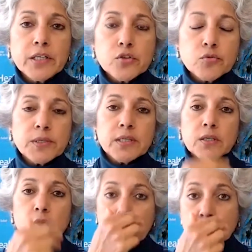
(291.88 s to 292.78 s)
need to be
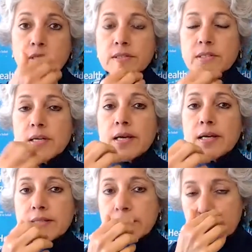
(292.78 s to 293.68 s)
cautious
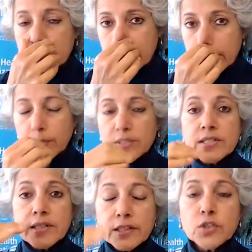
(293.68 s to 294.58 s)
still, and we
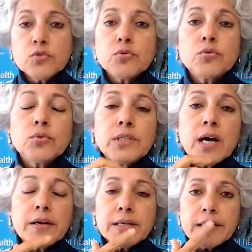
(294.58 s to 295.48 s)
still need to do the
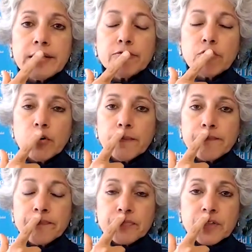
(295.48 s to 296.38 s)
R&D
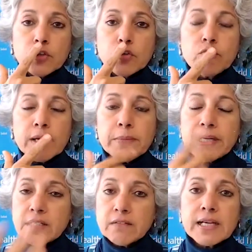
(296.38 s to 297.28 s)
for new,
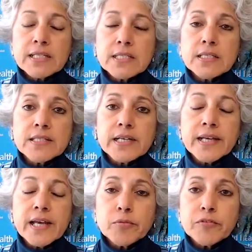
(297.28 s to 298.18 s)
better vaccines that
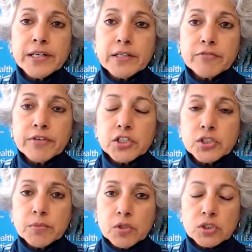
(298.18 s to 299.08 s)
can prevent
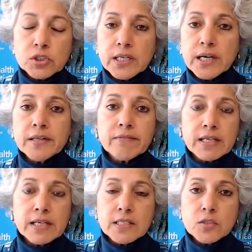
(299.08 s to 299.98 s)
infection, because the current
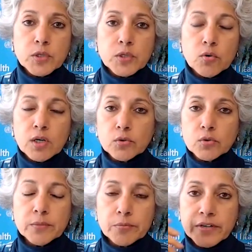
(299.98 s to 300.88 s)
vaccines we know are good
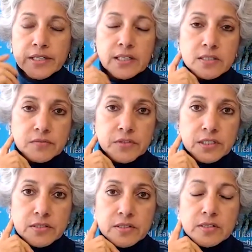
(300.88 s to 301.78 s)
at preventing severe
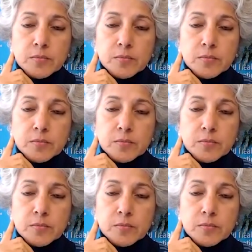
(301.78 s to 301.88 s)
disease,